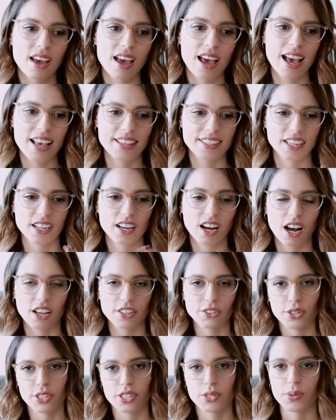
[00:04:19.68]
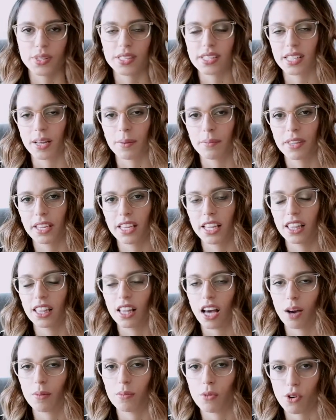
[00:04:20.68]
as a contrast with something a
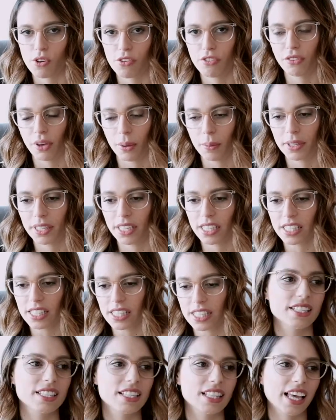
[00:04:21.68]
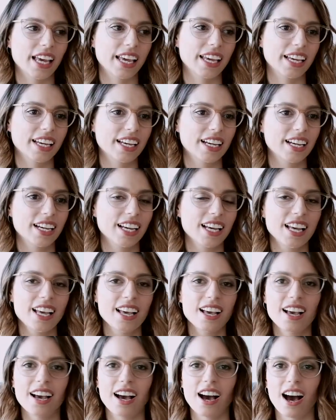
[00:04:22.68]
lot more feminine, like
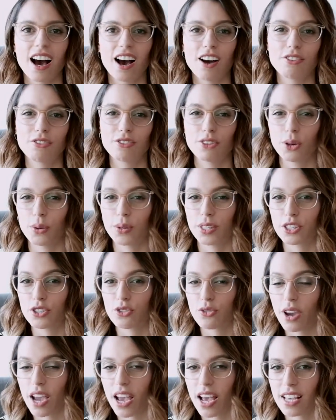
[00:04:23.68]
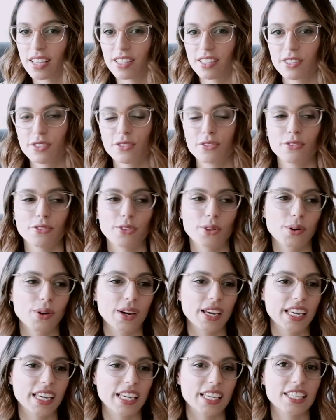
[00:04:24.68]
flowy dress,
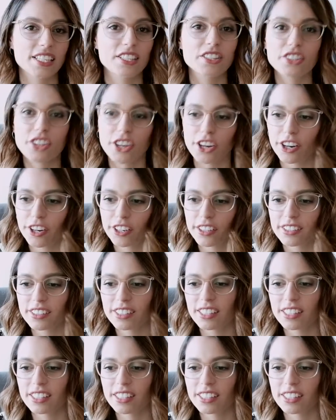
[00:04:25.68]
flowy skirt.